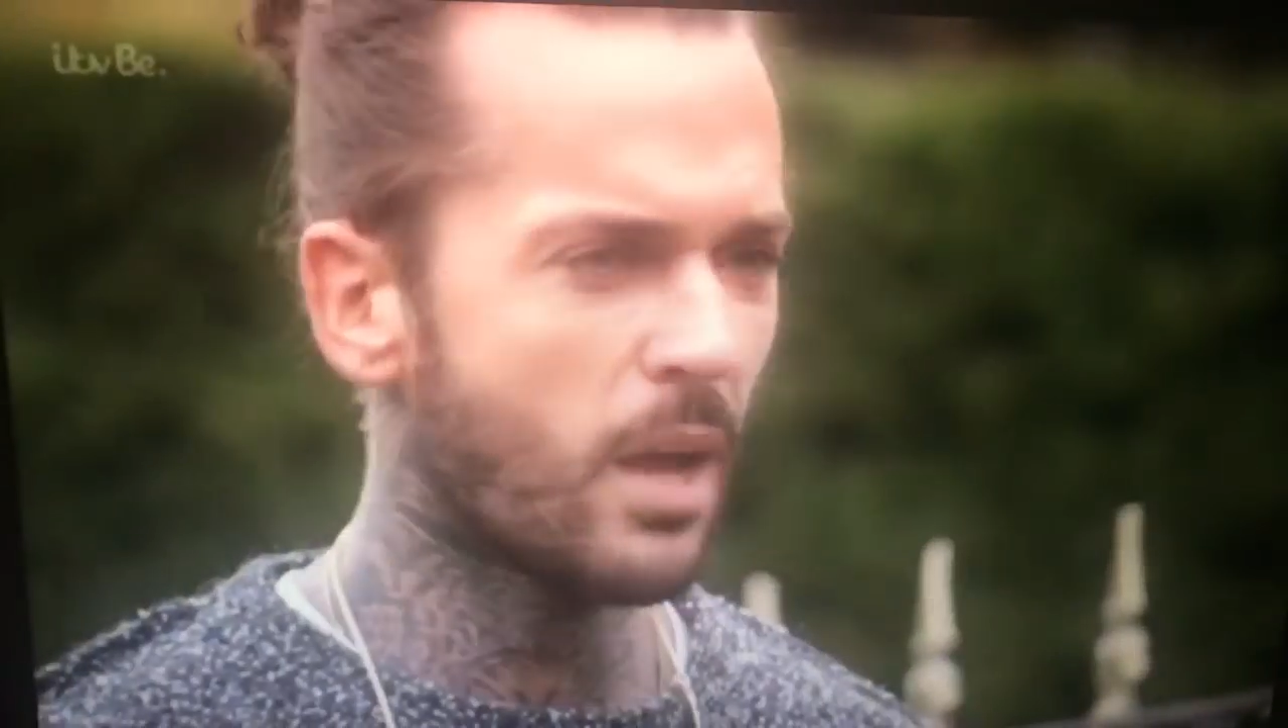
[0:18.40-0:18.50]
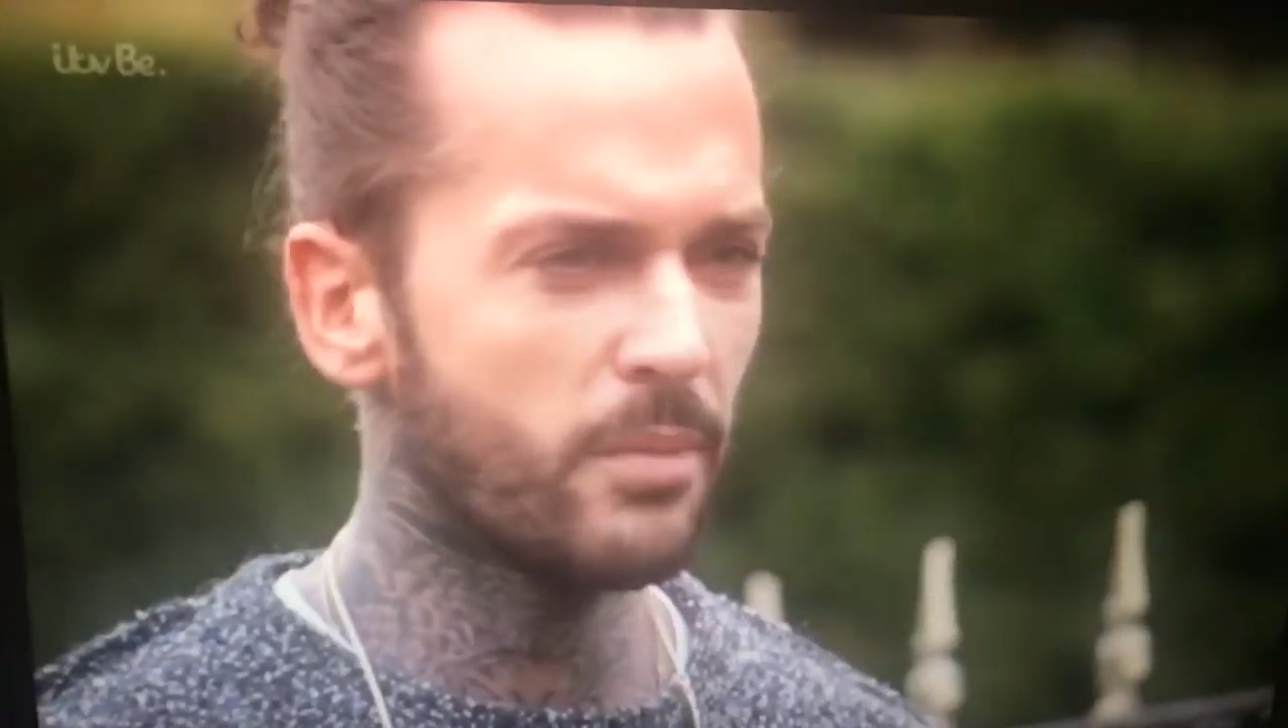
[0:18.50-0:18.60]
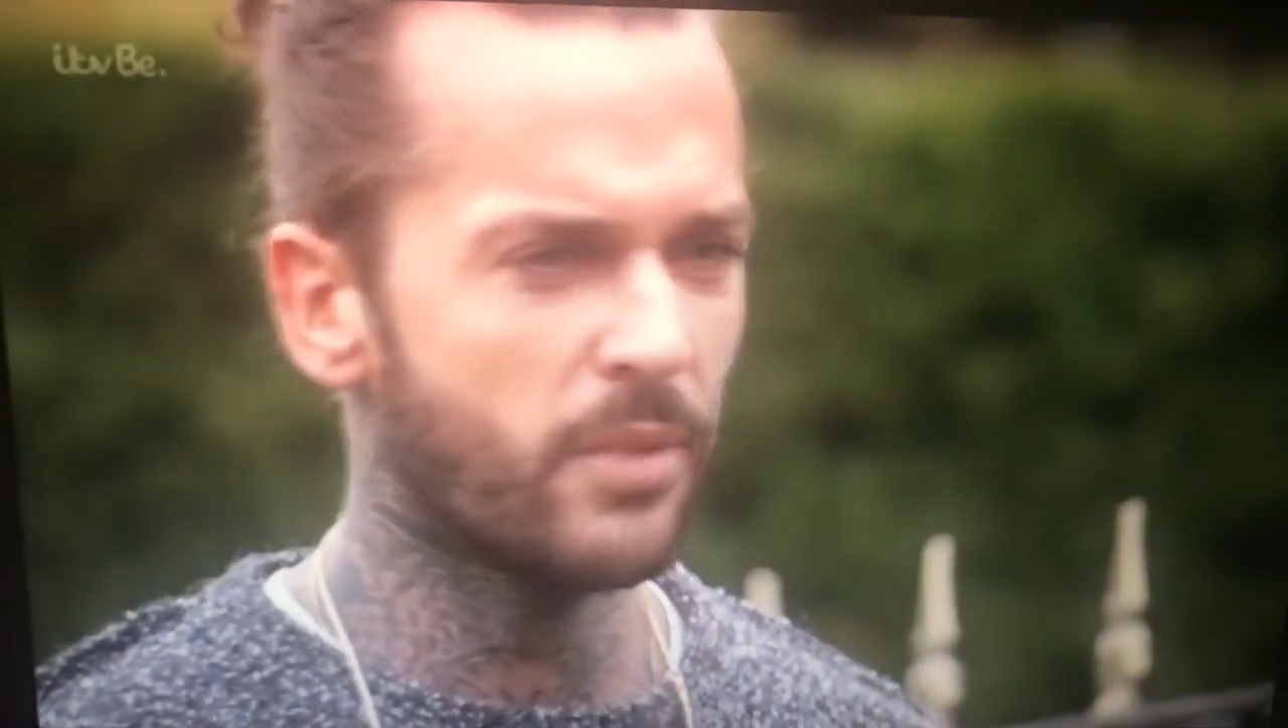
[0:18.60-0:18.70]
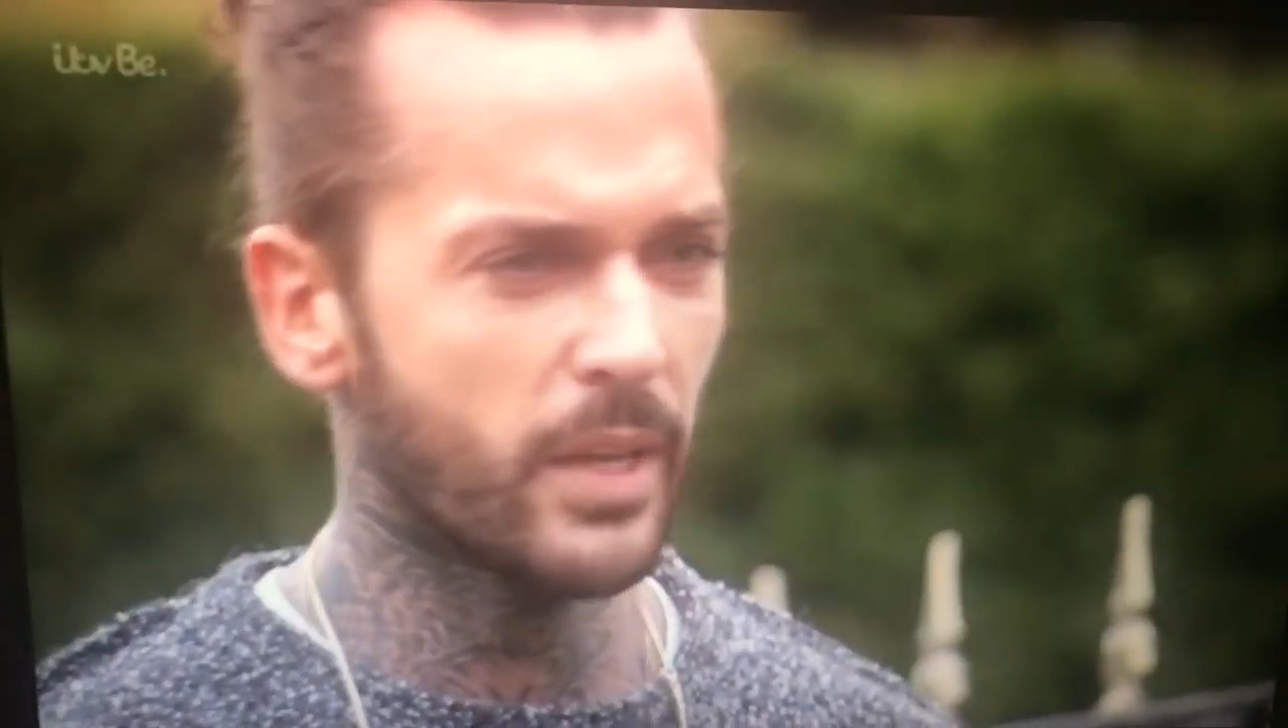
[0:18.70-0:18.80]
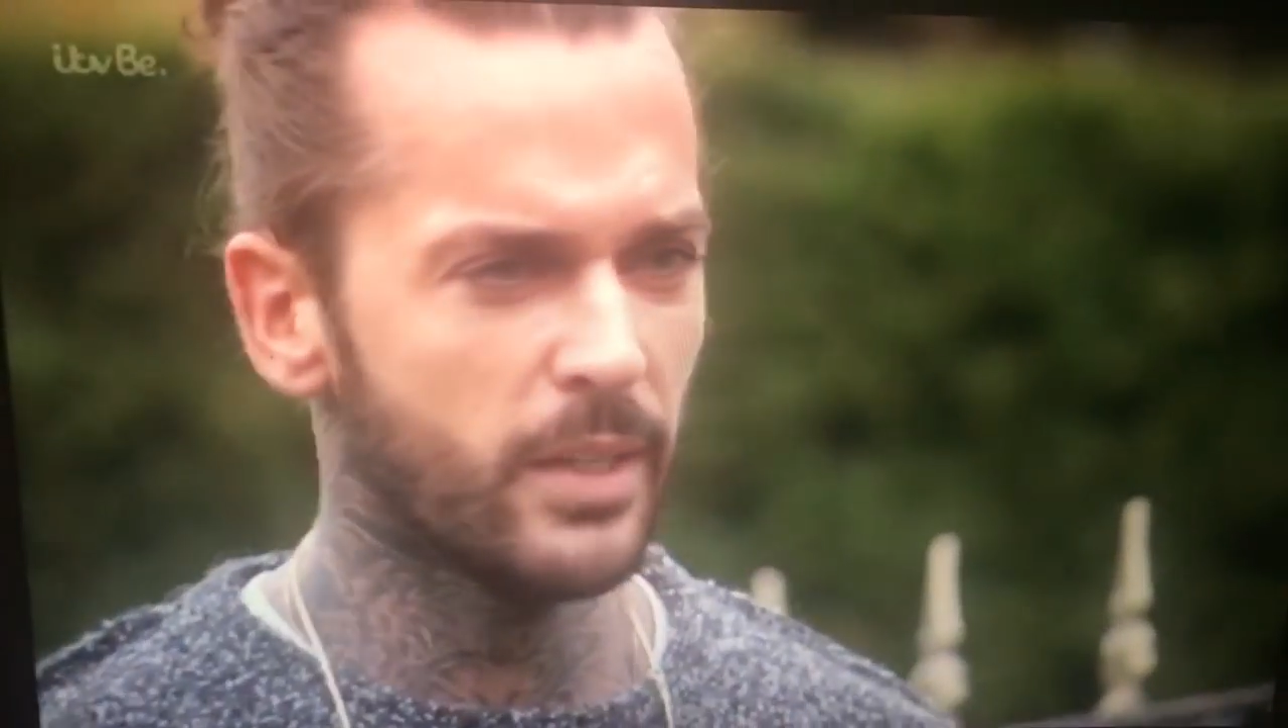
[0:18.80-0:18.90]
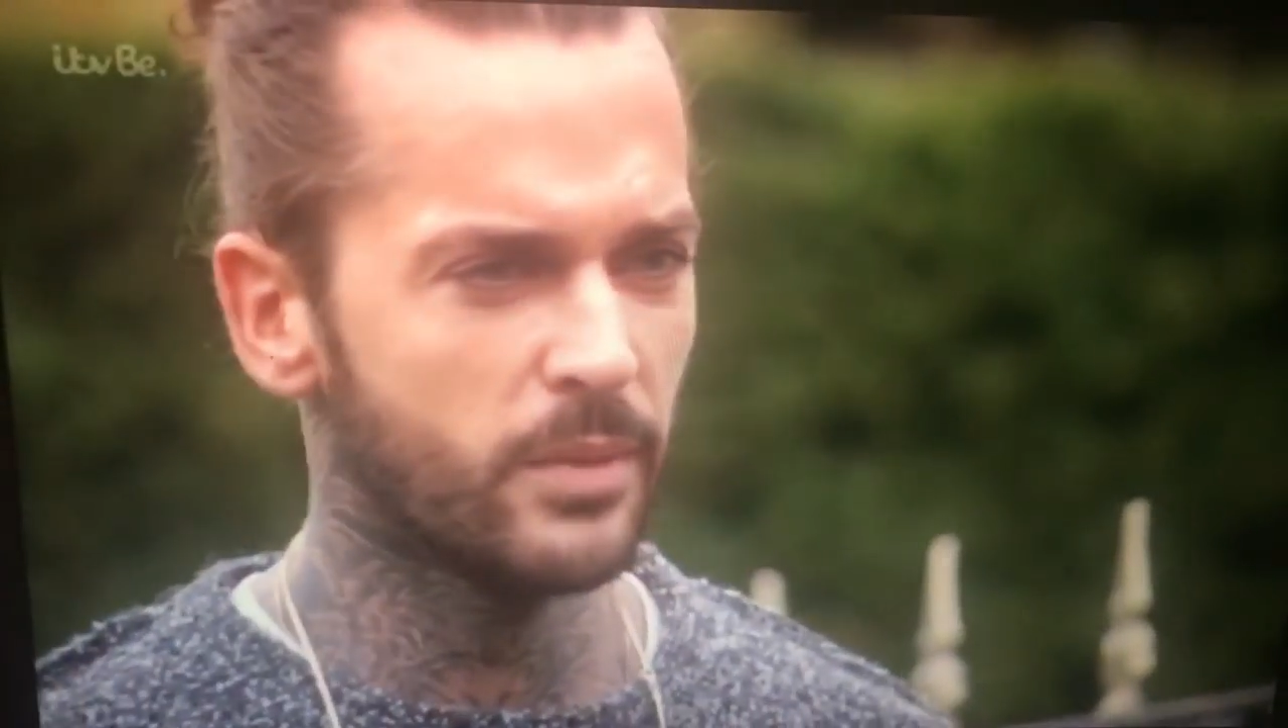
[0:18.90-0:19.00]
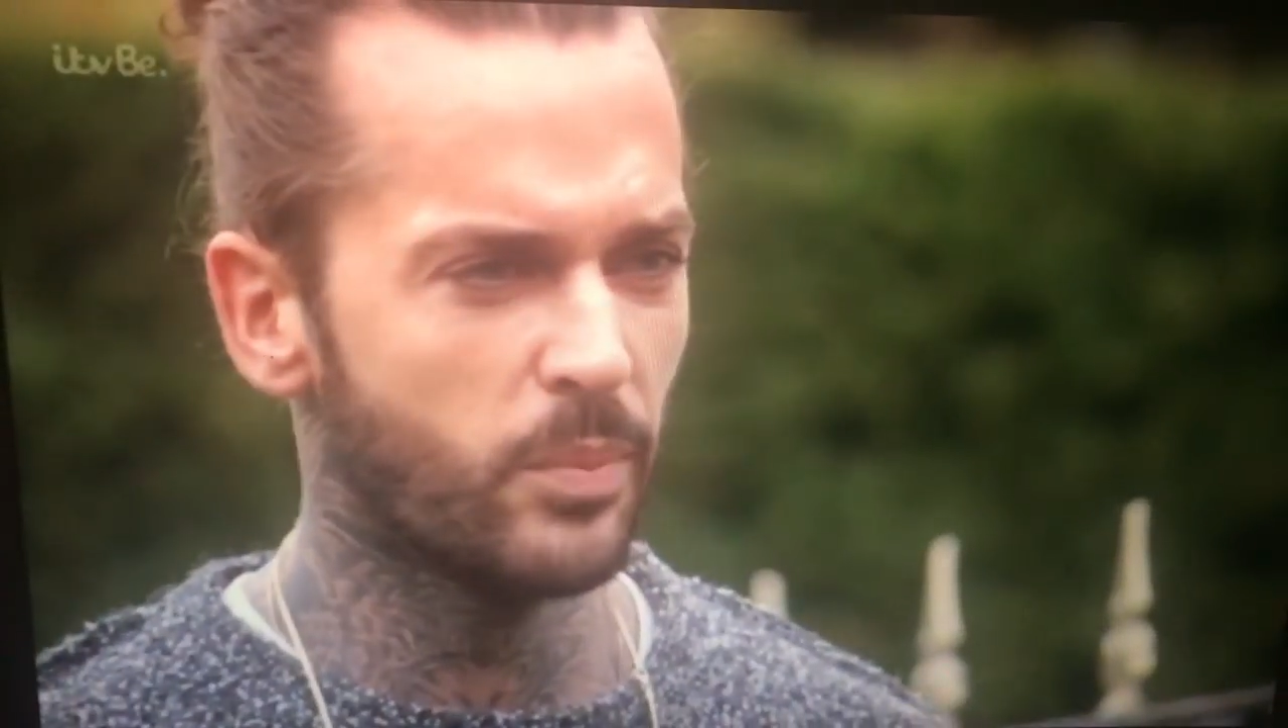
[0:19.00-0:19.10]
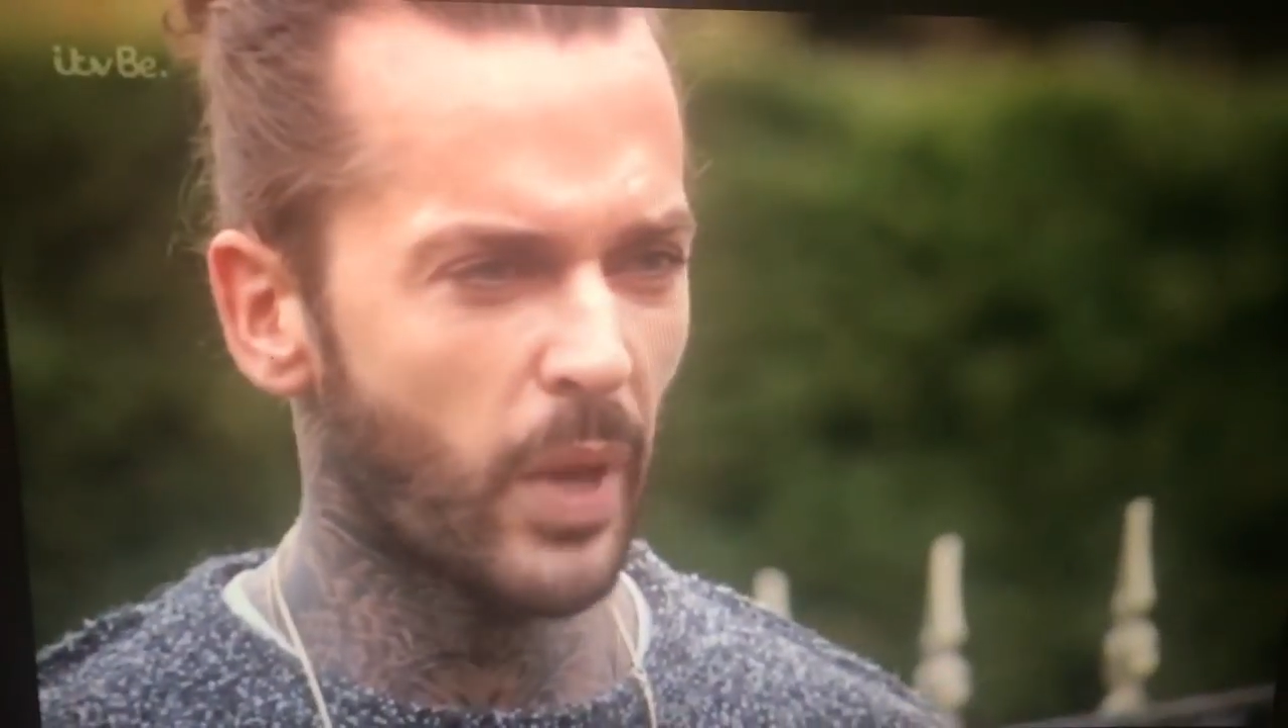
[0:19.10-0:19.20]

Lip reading: that I'm fucking